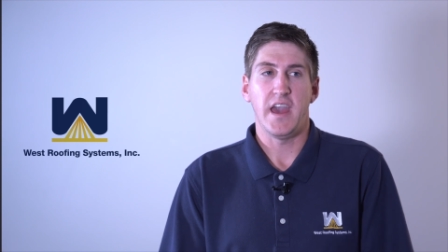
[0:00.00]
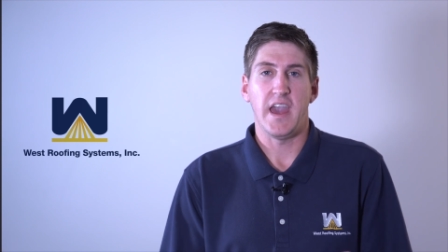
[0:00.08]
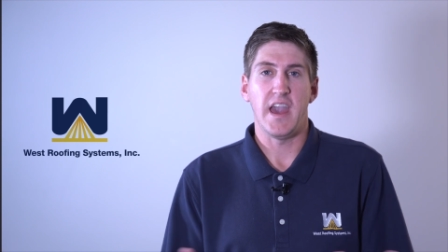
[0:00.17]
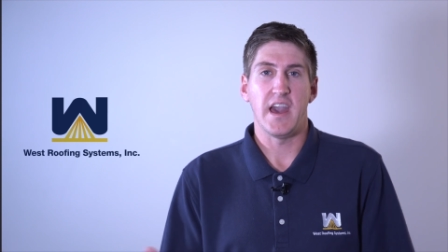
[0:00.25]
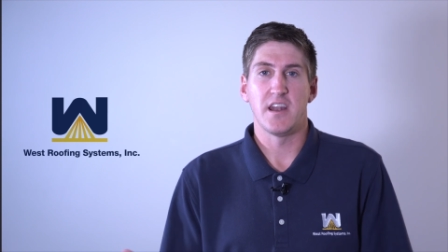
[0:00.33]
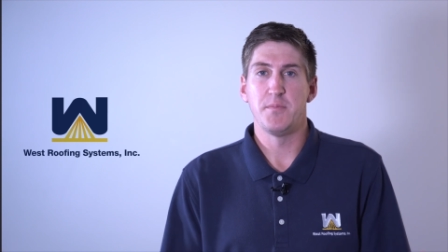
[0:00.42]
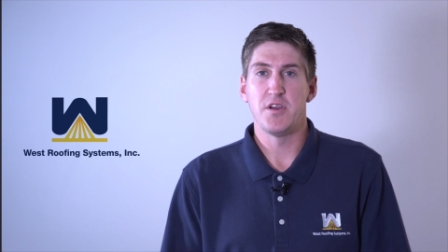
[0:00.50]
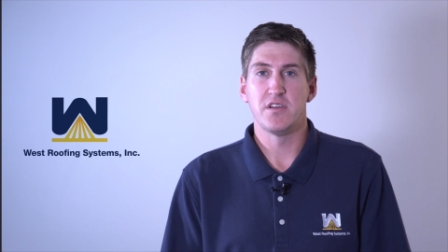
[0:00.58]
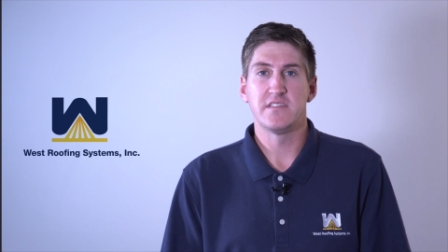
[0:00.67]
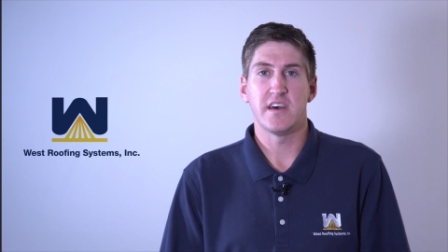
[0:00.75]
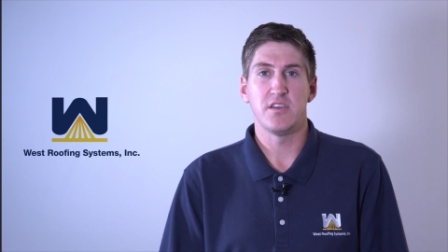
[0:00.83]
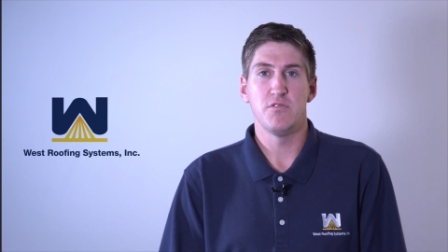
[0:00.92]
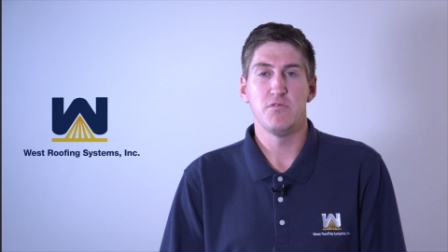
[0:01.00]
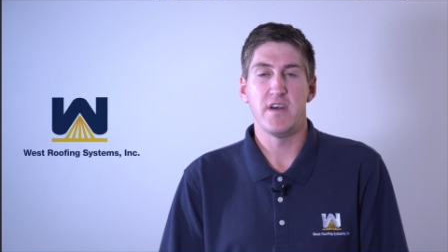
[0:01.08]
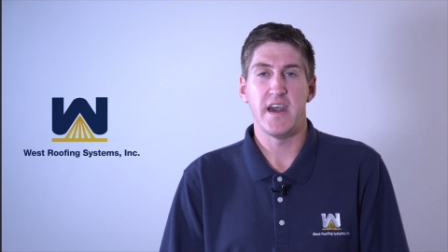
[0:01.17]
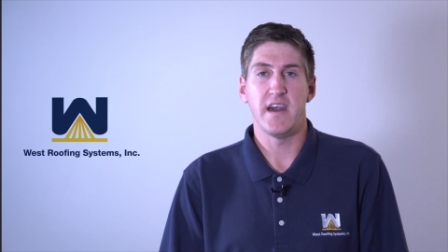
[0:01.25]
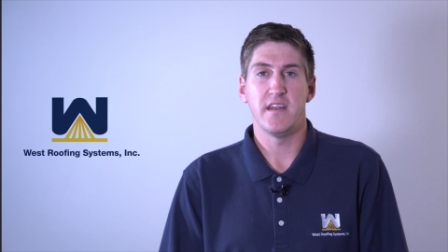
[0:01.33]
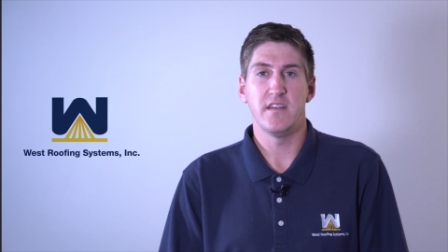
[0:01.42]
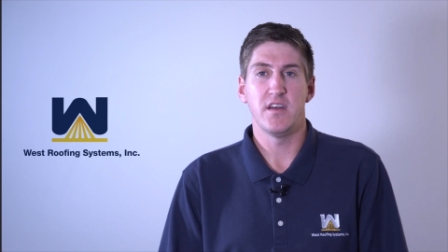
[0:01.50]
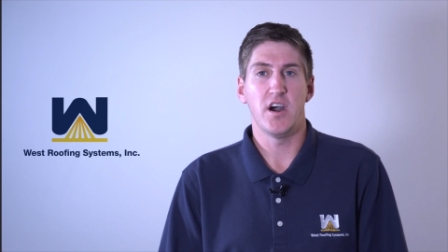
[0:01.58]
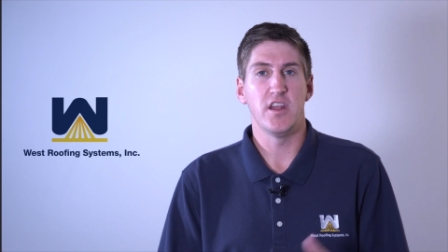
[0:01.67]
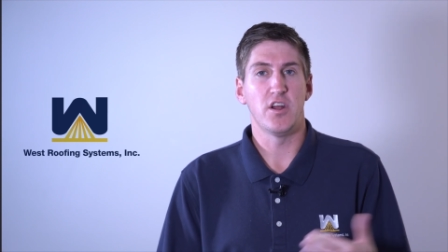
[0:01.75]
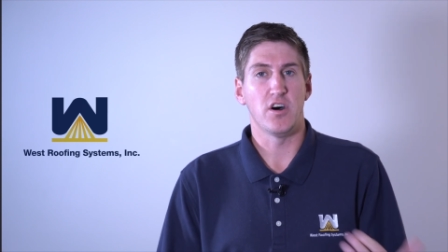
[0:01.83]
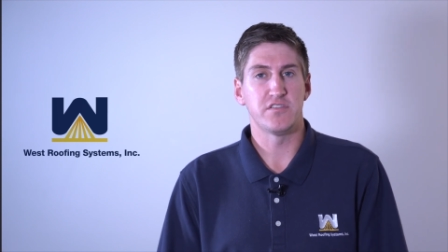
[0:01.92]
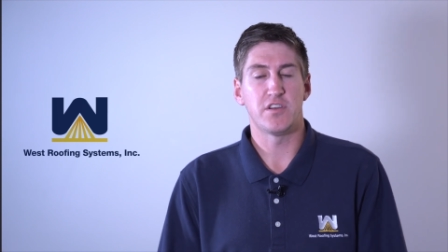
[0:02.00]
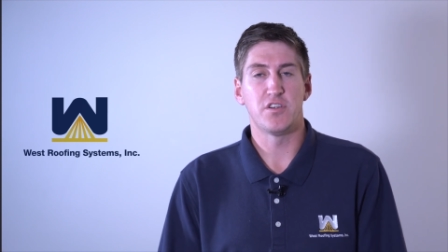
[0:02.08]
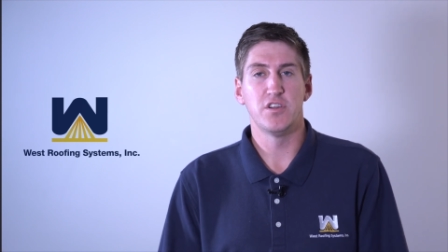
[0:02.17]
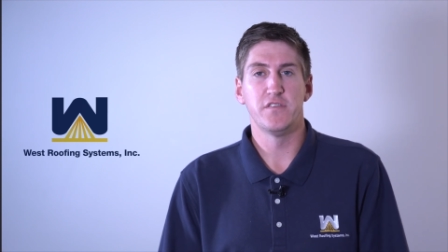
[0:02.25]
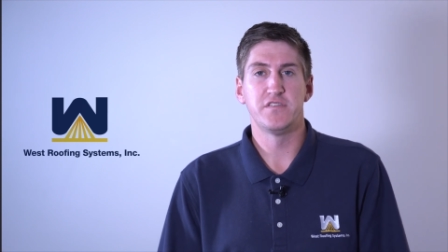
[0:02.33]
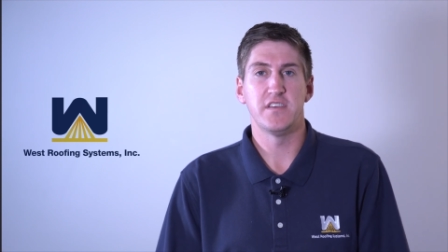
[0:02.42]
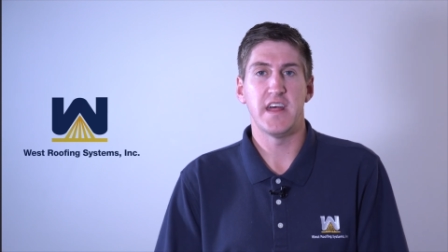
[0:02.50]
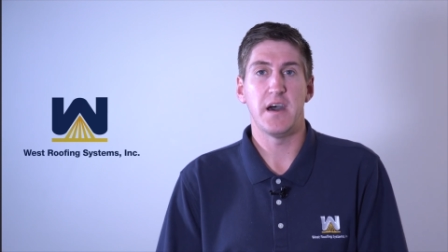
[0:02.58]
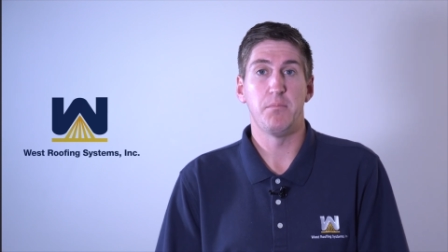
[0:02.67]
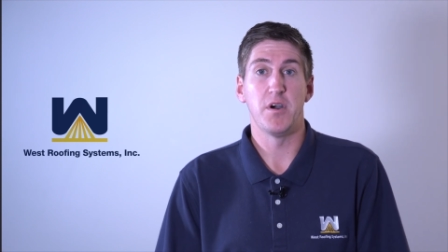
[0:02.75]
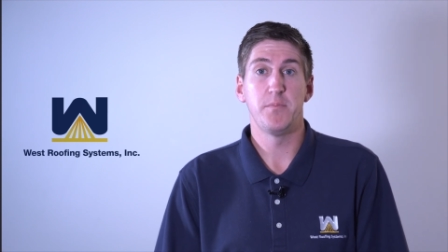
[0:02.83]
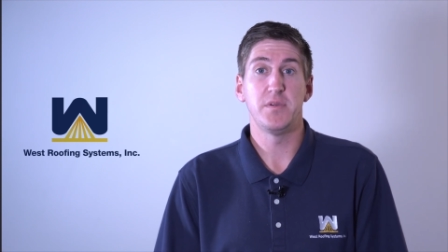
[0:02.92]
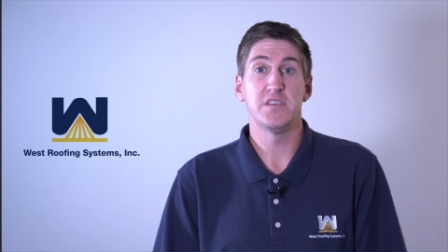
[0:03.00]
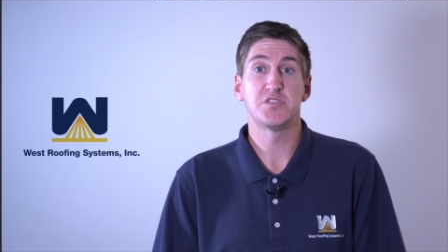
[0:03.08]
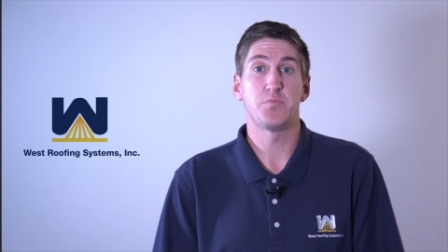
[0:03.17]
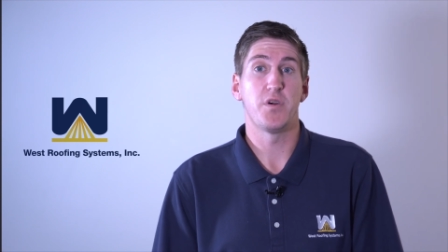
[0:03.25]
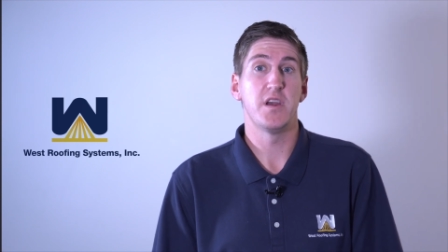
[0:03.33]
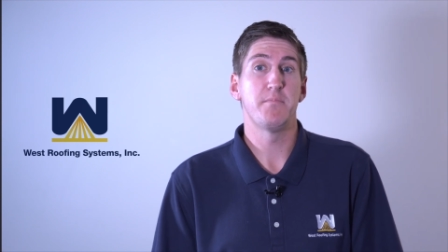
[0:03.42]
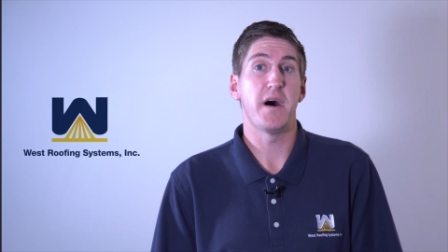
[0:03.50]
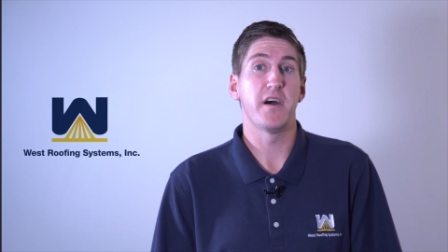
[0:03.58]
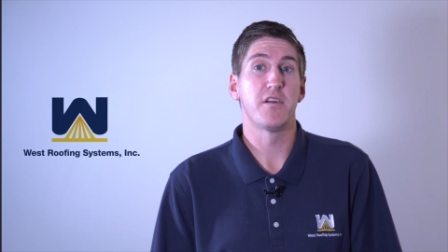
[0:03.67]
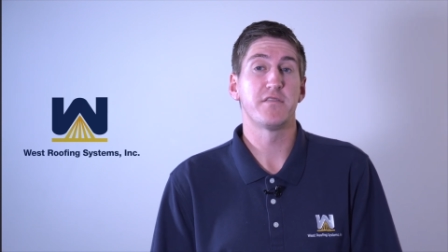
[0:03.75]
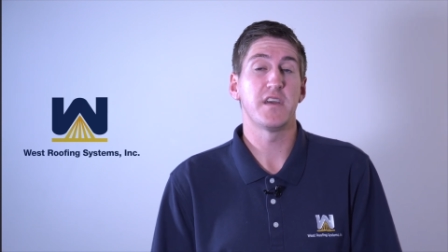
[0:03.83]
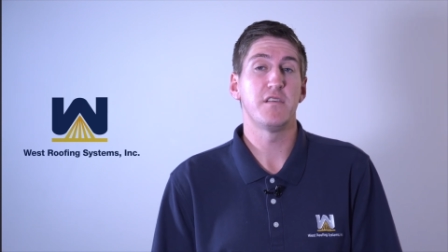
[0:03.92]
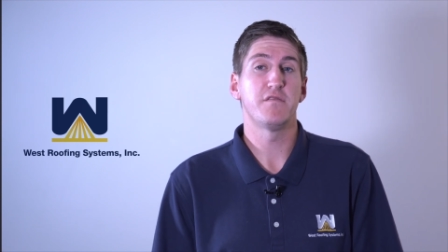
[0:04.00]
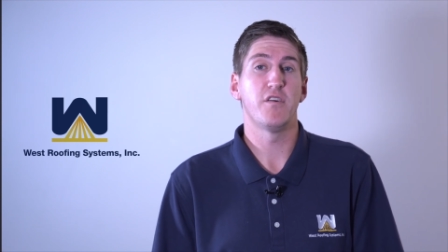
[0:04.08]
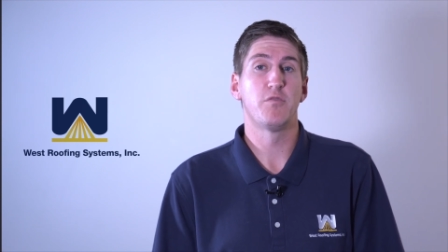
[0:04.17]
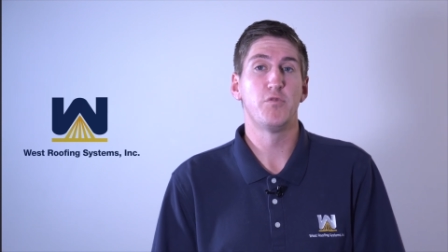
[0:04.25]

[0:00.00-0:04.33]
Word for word: and I'm here to tell you that an alternative to that might be spray polyurethane foam